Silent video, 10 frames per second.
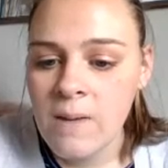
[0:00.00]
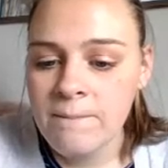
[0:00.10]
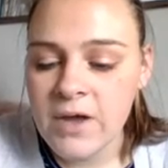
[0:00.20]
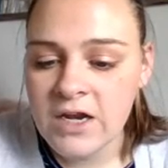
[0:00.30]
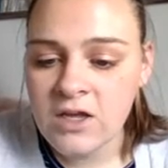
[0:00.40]

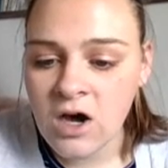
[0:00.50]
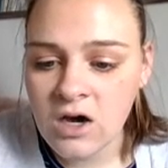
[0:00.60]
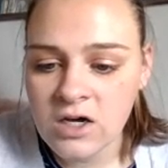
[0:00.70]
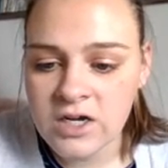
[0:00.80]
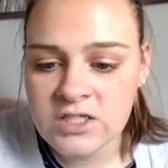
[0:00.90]
Many
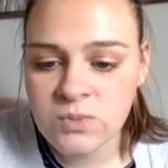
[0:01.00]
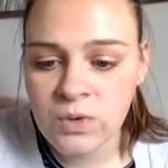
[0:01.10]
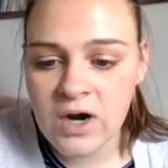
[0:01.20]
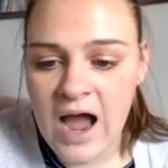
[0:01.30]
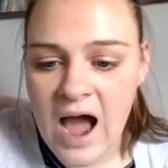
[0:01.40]
colonists
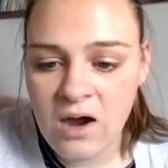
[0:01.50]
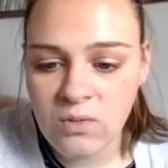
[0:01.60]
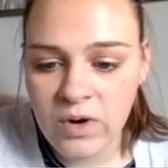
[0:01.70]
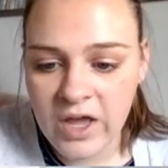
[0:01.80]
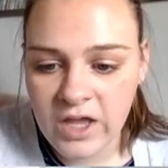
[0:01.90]
were
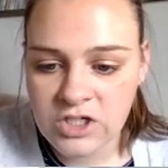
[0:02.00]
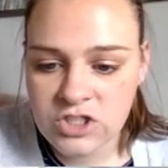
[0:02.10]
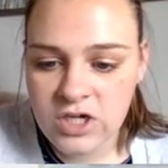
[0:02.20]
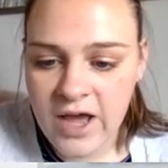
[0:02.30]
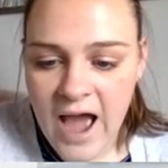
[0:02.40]

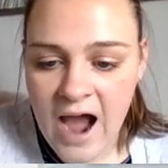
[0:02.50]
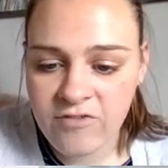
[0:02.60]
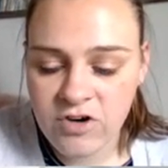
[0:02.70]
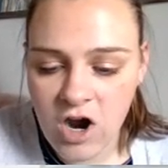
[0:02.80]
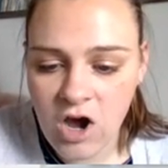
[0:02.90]
outraged.
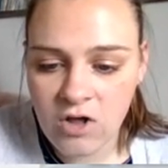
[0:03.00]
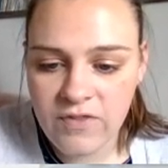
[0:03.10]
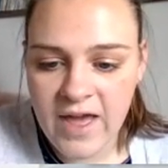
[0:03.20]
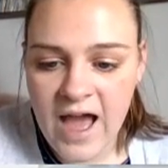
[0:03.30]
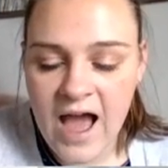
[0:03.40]
After all,
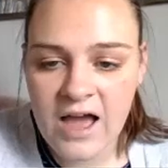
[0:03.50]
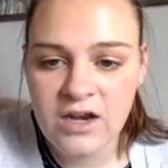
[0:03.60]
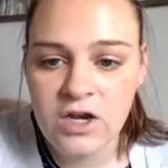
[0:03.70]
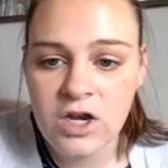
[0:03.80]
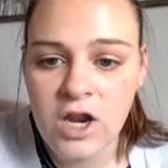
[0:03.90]
they had
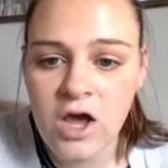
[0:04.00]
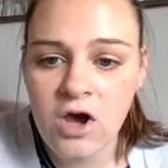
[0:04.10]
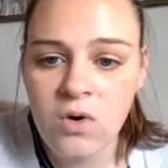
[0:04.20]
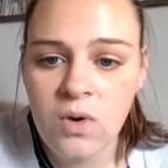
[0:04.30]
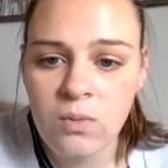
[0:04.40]

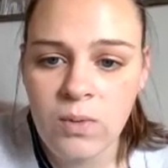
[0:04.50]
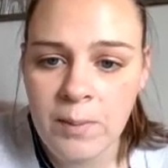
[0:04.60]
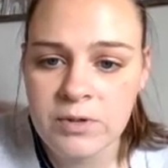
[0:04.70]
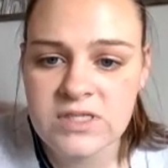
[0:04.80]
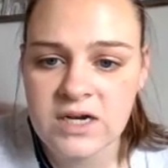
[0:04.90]
no
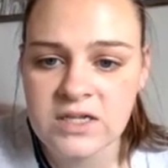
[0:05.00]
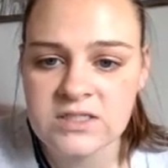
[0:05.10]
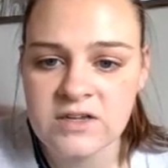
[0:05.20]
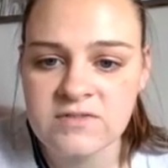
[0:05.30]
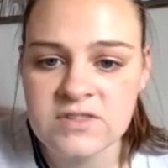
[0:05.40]

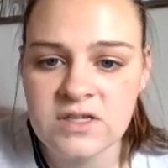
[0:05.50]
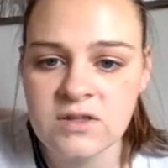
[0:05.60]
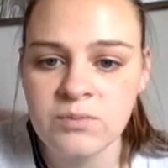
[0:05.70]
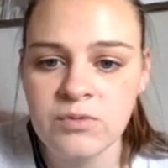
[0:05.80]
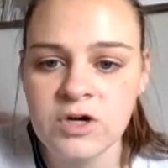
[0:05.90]
representatives in
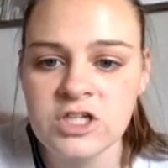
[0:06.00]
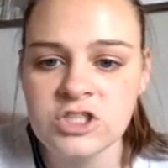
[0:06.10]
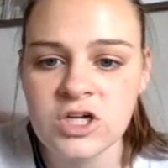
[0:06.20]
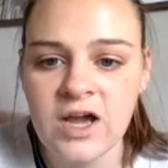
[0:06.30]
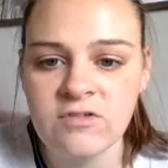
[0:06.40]
the
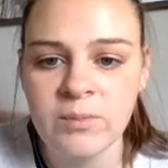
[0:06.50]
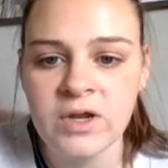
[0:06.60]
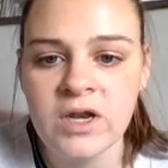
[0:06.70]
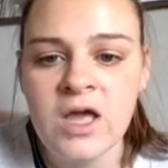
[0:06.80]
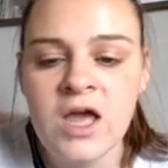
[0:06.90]
British
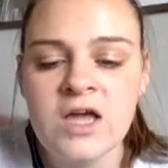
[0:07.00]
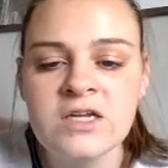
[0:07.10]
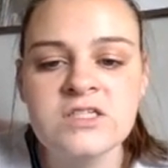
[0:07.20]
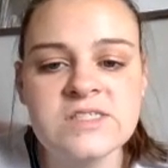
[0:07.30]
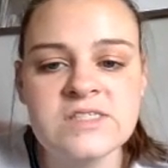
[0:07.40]
government
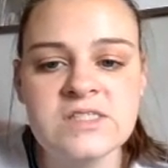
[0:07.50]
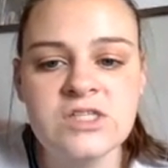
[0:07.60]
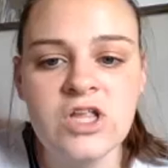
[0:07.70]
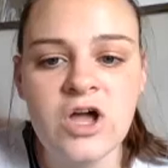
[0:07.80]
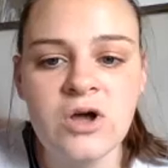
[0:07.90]

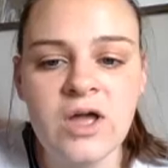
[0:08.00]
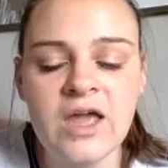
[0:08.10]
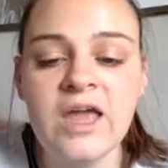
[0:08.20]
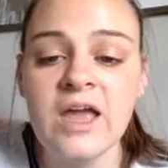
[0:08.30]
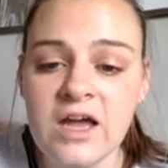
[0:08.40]

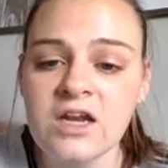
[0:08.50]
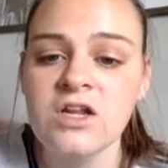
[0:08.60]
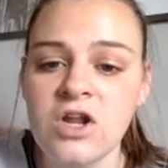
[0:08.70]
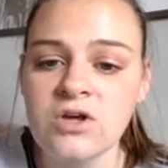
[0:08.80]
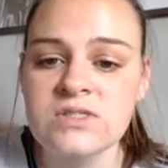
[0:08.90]
and
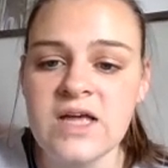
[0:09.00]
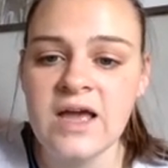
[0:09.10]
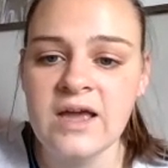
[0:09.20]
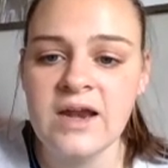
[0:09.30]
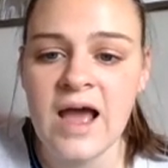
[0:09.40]
no
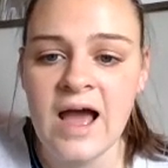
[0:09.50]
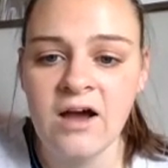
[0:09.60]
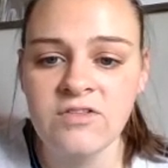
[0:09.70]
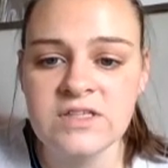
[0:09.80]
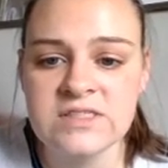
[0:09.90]
say in
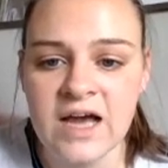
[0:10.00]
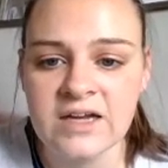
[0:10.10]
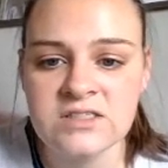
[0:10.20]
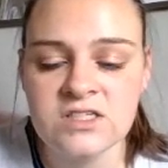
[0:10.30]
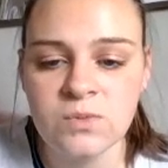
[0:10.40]
how these
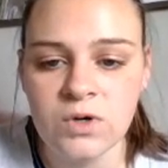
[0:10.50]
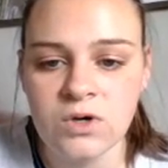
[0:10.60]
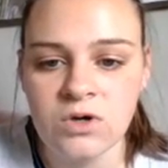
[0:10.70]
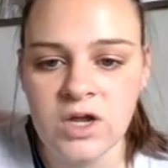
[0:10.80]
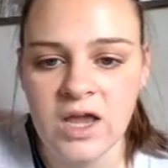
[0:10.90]
taxes were
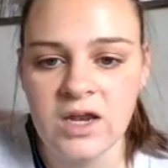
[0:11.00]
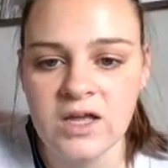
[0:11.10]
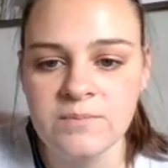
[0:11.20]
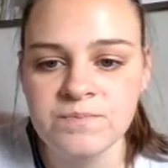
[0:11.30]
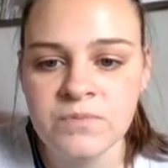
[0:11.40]
created.